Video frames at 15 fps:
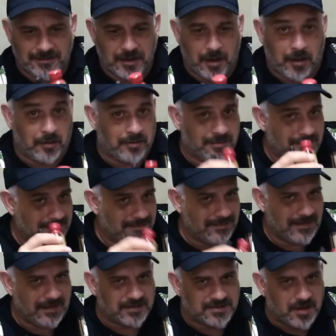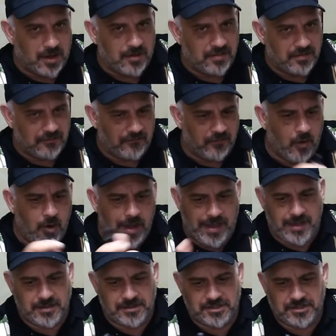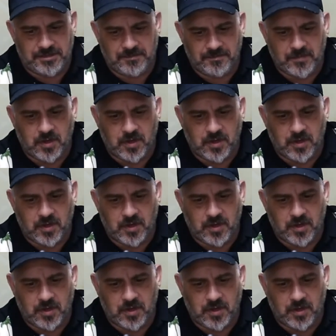no, it's called the Voyage.